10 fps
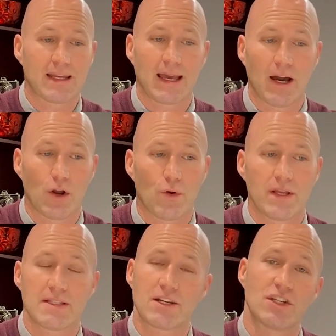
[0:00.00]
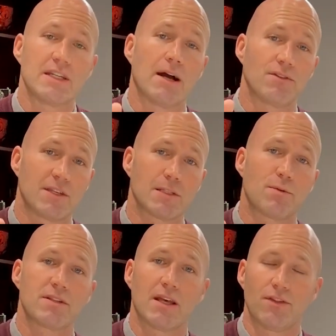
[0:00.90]
Calgary is actually down six
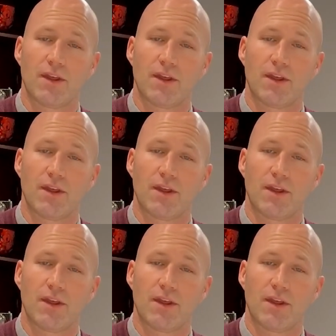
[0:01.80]
percent.